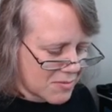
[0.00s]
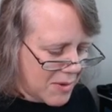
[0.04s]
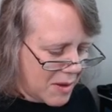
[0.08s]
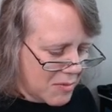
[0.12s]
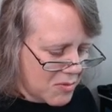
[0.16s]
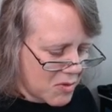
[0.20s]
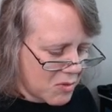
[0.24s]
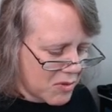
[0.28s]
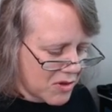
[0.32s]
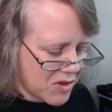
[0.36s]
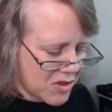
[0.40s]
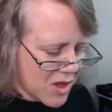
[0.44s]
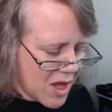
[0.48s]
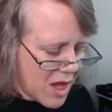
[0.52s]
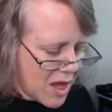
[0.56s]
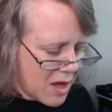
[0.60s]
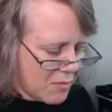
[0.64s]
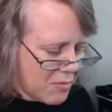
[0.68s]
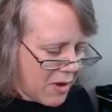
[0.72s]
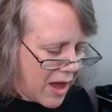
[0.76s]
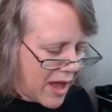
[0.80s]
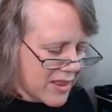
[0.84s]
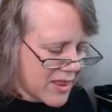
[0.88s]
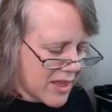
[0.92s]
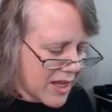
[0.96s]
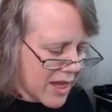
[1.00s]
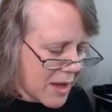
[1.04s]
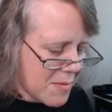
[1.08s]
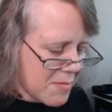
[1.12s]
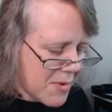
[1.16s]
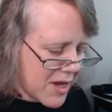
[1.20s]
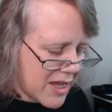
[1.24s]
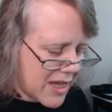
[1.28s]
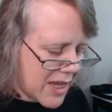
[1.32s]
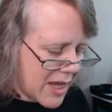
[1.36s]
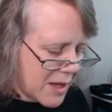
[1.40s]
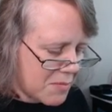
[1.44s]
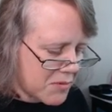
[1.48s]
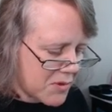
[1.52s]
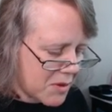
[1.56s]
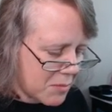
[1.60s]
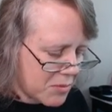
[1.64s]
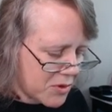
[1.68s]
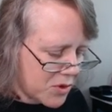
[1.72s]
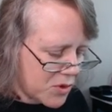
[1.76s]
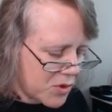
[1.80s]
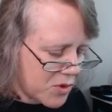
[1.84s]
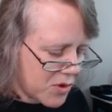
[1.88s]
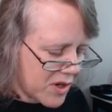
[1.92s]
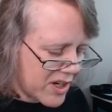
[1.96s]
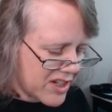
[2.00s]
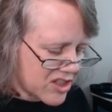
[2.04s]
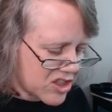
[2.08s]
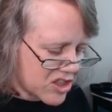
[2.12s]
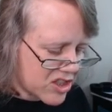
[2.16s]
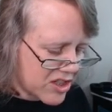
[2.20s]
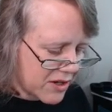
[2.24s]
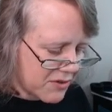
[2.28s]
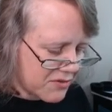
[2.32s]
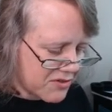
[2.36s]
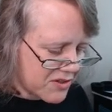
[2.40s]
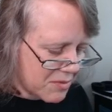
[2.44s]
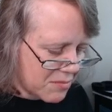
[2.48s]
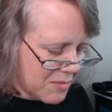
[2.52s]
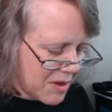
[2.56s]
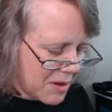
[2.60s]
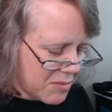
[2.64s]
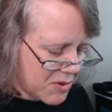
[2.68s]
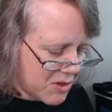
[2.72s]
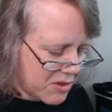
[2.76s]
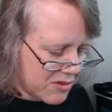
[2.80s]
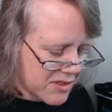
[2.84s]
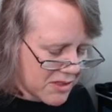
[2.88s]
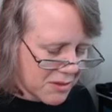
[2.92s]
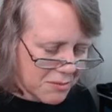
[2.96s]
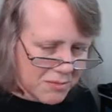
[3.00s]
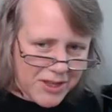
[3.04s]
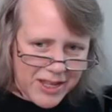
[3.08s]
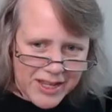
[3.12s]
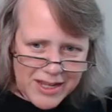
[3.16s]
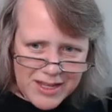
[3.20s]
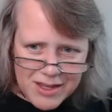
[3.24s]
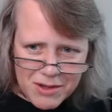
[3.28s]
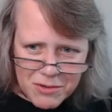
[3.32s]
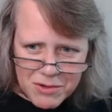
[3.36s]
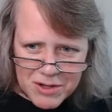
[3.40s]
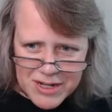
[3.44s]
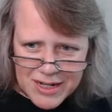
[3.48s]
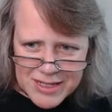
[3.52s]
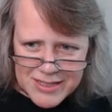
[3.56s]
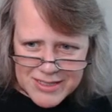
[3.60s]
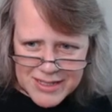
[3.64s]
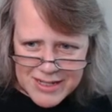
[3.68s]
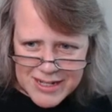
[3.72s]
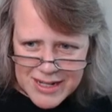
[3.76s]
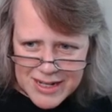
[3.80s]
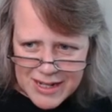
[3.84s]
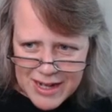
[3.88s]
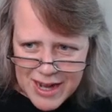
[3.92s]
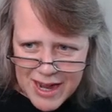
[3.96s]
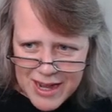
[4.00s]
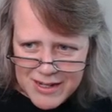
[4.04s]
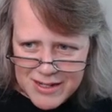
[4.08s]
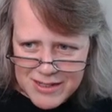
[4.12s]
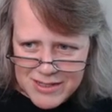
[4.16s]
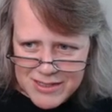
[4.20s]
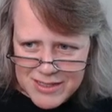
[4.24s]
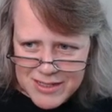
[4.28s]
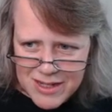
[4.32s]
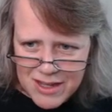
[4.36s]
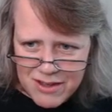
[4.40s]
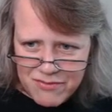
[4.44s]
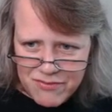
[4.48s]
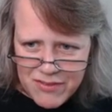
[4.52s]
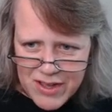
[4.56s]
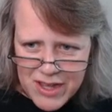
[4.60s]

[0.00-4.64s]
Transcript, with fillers: Maybe with I think I might keep the blue green shift and maybe do some like iridescent kind of stuff.